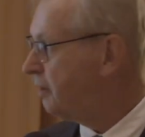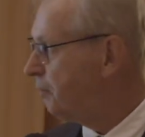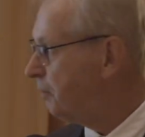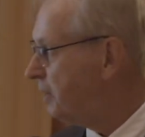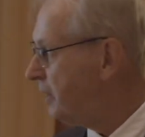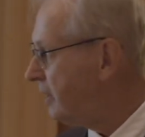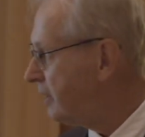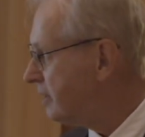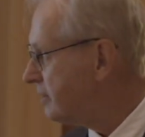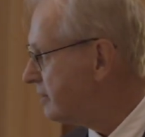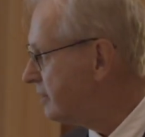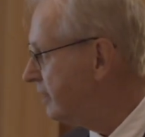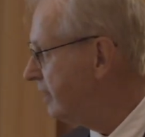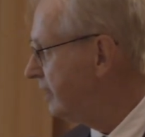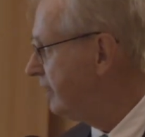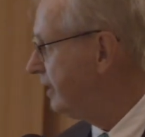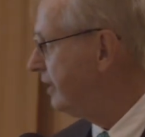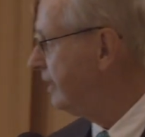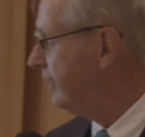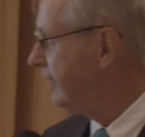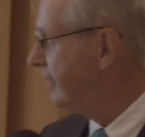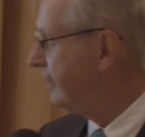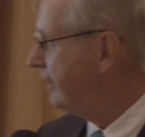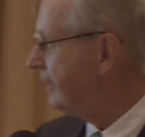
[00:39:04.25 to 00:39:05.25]
I mean,
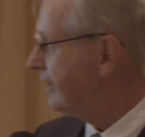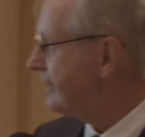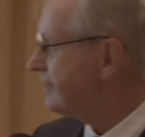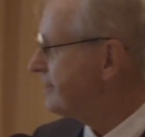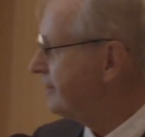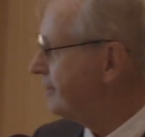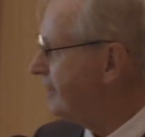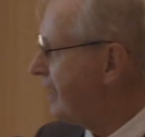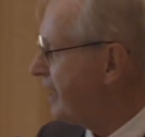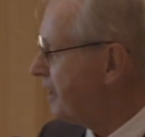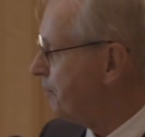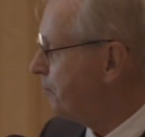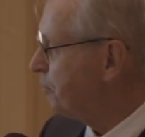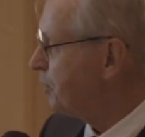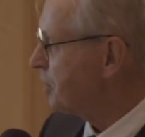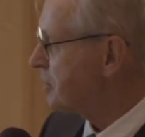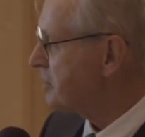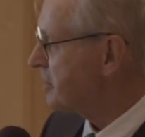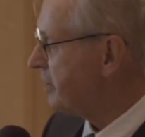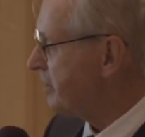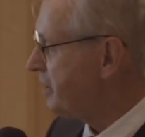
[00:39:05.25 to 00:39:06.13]
that's a lot of books.